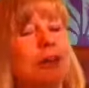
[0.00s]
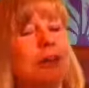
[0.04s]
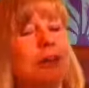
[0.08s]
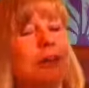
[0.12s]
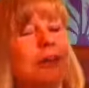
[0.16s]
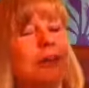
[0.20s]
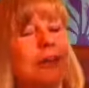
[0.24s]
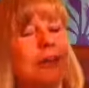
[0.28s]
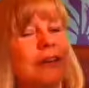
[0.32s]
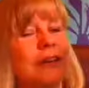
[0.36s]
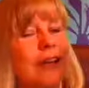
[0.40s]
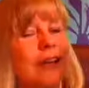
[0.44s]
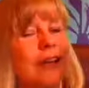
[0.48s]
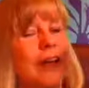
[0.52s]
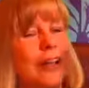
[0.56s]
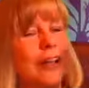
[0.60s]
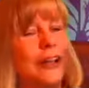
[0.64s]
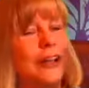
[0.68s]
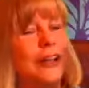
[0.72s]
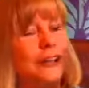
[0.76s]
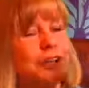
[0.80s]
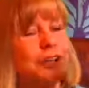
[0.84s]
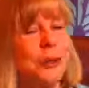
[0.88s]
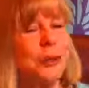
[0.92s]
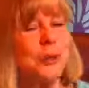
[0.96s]
it, I
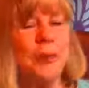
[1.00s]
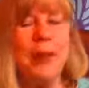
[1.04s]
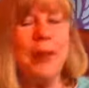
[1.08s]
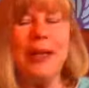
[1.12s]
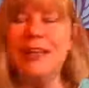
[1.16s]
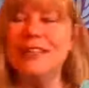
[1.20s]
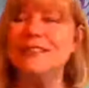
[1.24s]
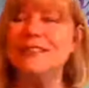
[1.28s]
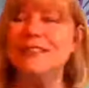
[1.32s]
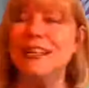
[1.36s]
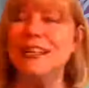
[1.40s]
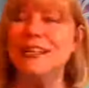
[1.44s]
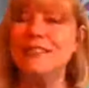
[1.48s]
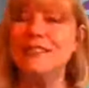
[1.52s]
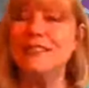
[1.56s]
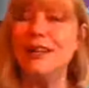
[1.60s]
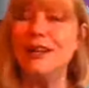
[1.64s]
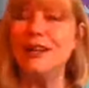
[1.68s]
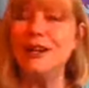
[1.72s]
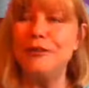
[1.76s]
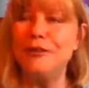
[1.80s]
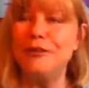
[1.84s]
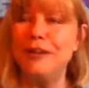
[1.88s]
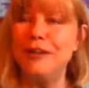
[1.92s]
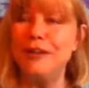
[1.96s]
couldn't make sense
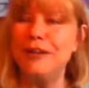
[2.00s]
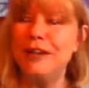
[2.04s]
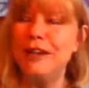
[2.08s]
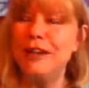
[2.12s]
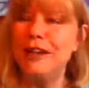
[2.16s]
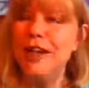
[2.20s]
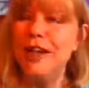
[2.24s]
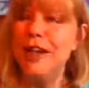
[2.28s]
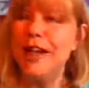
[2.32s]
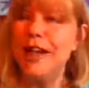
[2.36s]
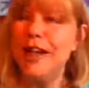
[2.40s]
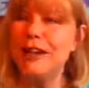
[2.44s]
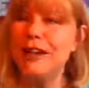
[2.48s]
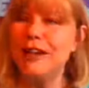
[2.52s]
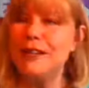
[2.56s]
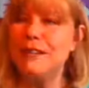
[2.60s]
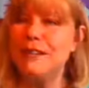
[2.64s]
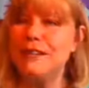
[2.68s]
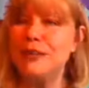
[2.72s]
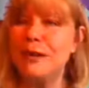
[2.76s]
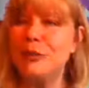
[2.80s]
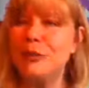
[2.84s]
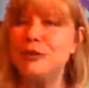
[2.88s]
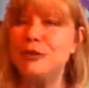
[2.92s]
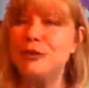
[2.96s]
out of it. And as
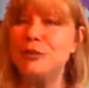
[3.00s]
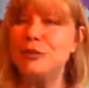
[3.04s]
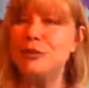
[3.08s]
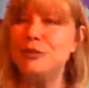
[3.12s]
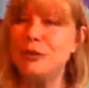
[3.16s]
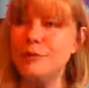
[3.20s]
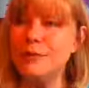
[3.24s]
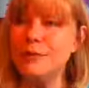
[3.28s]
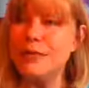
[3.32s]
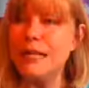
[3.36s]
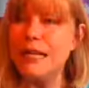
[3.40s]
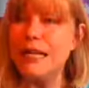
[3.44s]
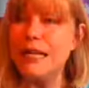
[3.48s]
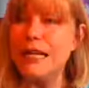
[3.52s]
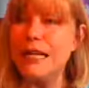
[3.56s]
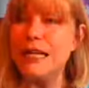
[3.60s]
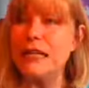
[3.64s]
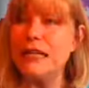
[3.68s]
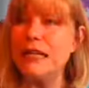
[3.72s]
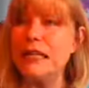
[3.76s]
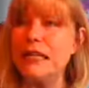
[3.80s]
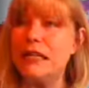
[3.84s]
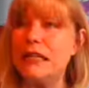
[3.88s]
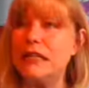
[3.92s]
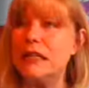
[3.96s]
I was
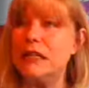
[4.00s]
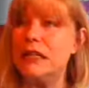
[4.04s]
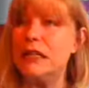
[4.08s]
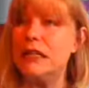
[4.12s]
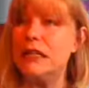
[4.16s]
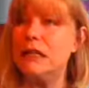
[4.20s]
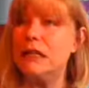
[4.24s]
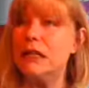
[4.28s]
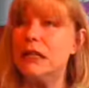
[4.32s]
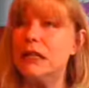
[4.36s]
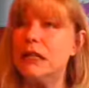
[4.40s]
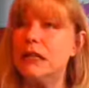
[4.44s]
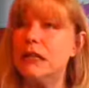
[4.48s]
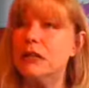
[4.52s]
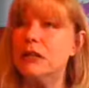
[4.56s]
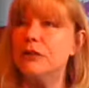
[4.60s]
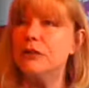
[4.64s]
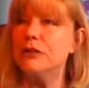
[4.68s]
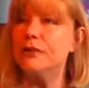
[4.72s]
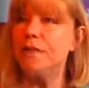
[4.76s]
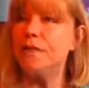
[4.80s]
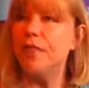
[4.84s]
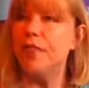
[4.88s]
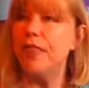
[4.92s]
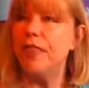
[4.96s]
ruminating and
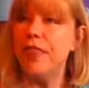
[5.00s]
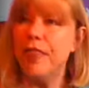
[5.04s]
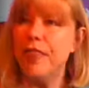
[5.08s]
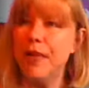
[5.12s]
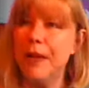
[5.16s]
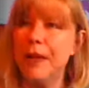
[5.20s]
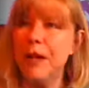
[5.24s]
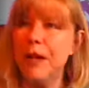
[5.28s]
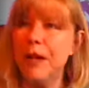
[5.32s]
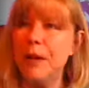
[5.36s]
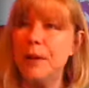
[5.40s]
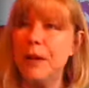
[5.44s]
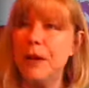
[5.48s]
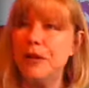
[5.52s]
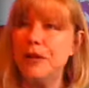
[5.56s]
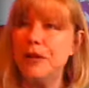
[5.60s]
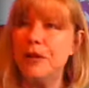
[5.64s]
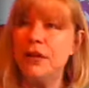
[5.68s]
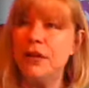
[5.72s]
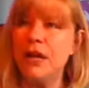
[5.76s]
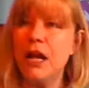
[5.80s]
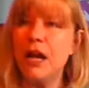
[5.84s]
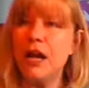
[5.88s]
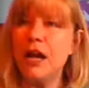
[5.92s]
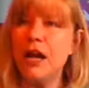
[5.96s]
thinking about it,
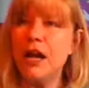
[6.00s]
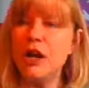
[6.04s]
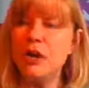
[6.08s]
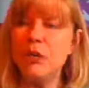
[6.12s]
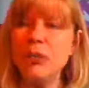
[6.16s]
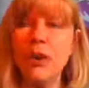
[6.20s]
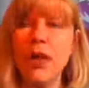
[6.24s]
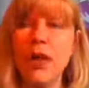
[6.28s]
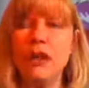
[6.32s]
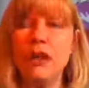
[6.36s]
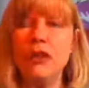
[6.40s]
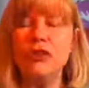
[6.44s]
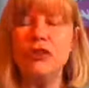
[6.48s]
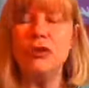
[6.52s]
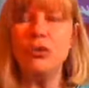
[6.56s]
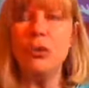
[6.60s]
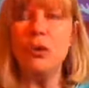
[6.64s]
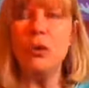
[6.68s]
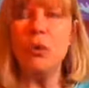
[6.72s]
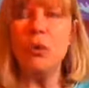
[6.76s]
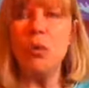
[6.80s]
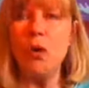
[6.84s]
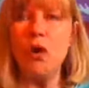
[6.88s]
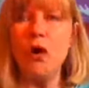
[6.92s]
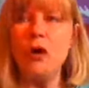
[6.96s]
I ran into a
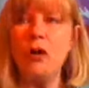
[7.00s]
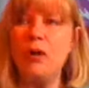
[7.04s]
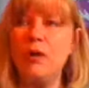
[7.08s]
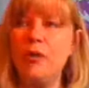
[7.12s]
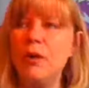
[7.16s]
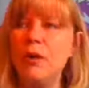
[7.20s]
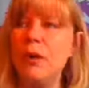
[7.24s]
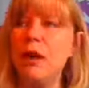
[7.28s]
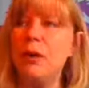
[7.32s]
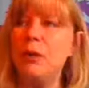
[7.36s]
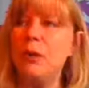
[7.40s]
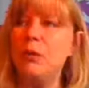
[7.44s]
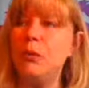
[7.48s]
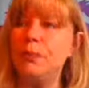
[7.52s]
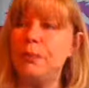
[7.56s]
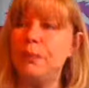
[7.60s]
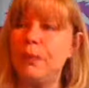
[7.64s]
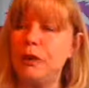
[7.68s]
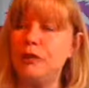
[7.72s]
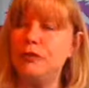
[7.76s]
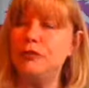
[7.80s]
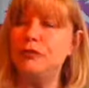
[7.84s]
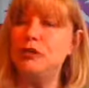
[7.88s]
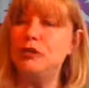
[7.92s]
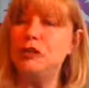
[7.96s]
wall
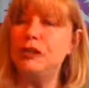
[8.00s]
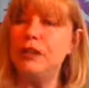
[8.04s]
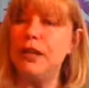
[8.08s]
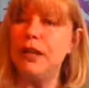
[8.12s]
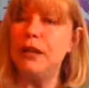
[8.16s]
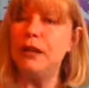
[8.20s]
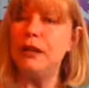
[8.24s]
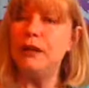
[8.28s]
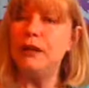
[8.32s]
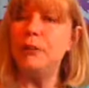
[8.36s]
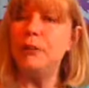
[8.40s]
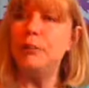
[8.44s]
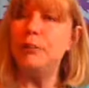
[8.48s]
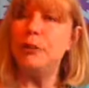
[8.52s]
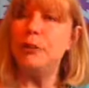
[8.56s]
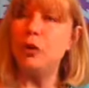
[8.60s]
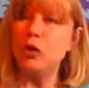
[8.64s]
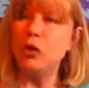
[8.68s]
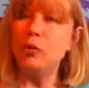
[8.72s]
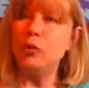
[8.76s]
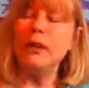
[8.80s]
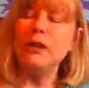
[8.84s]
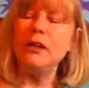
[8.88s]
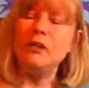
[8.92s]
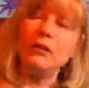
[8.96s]
barefoot and broke
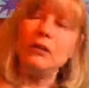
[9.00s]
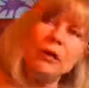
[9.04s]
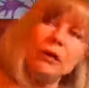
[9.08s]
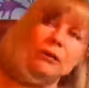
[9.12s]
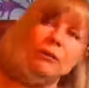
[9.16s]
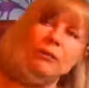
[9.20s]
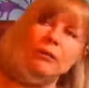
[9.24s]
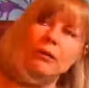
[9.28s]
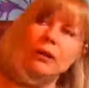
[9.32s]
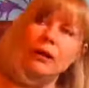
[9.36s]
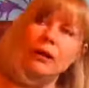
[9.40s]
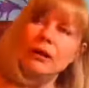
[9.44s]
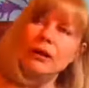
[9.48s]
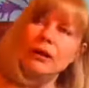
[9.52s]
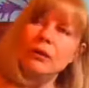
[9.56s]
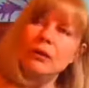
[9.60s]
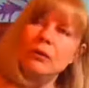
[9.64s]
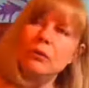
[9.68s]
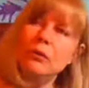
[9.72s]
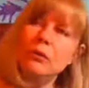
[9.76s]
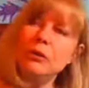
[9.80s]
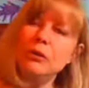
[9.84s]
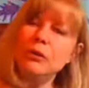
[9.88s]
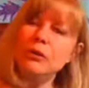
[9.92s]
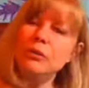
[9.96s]
my toe,
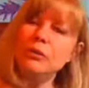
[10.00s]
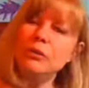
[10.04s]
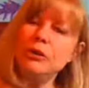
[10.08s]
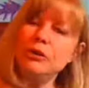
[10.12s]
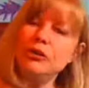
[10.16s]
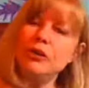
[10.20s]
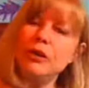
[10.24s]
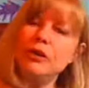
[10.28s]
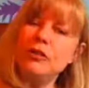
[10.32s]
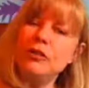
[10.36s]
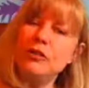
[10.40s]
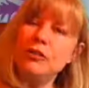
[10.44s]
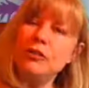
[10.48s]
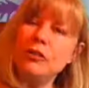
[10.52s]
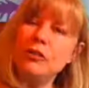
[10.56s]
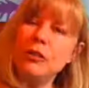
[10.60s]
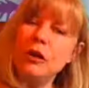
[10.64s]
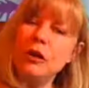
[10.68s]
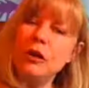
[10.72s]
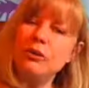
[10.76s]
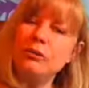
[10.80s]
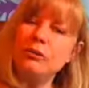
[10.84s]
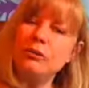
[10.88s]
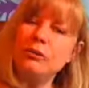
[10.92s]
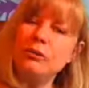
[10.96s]
which, as you
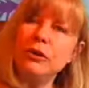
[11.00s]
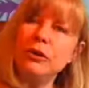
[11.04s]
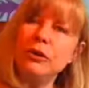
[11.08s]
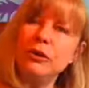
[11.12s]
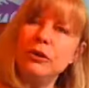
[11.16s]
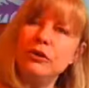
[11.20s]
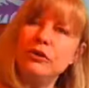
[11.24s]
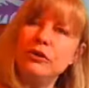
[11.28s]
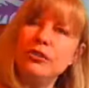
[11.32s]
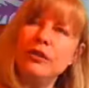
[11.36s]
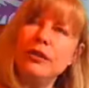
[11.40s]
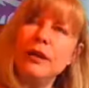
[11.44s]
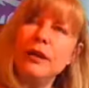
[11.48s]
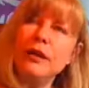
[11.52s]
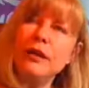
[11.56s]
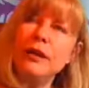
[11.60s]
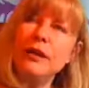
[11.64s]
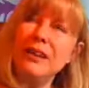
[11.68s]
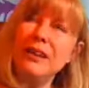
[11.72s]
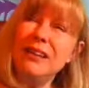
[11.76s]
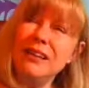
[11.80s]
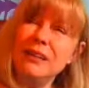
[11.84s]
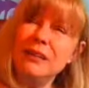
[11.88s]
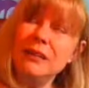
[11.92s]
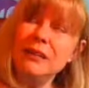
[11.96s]
know, hurts like
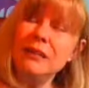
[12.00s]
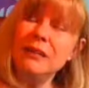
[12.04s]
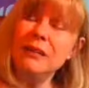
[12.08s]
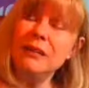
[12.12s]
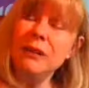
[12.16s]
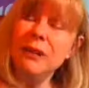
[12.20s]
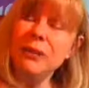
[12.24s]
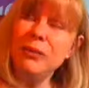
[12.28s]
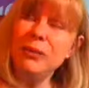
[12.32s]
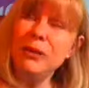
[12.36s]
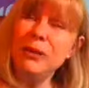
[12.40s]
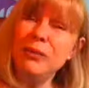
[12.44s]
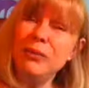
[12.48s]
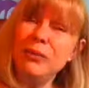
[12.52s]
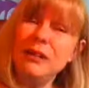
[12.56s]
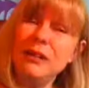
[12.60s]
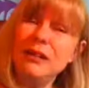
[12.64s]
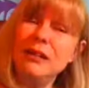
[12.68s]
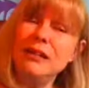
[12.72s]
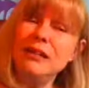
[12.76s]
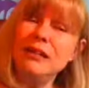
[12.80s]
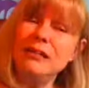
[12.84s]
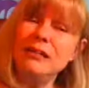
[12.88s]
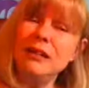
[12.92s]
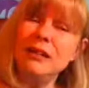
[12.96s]
hell. I mean, it
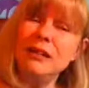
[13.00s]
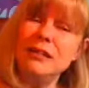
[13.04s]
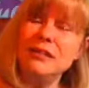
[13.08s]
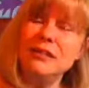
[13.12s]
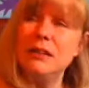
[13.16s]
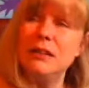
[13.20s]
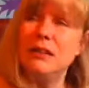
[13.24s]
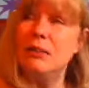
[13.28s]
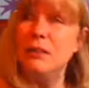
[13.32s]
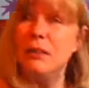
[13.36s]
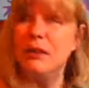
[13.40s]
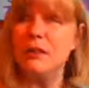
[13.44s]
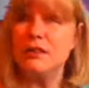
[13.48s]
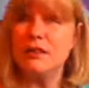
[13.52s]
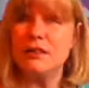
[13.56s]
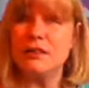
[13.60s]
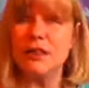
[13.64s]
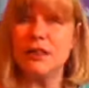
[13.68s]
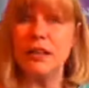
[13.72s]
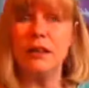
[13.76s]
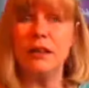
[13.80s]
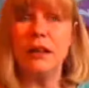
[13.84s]
really does. I don't want to say